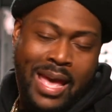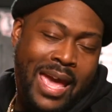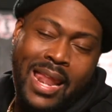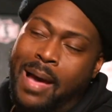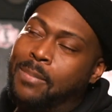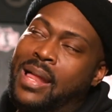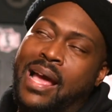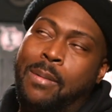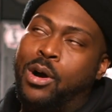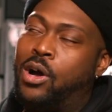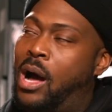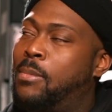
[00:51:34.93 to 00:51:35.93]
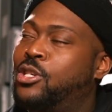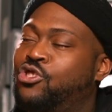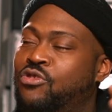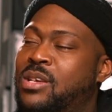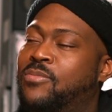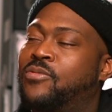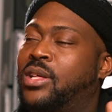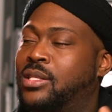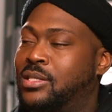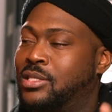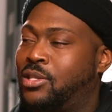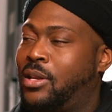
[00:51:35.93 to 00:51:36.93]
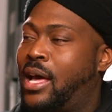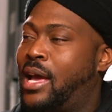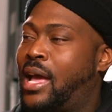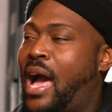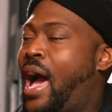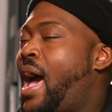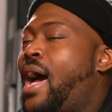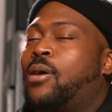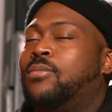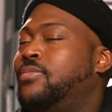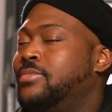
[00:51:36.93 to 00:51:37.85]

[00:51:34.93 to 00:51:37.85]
And I'm a dream villain. So like Cole,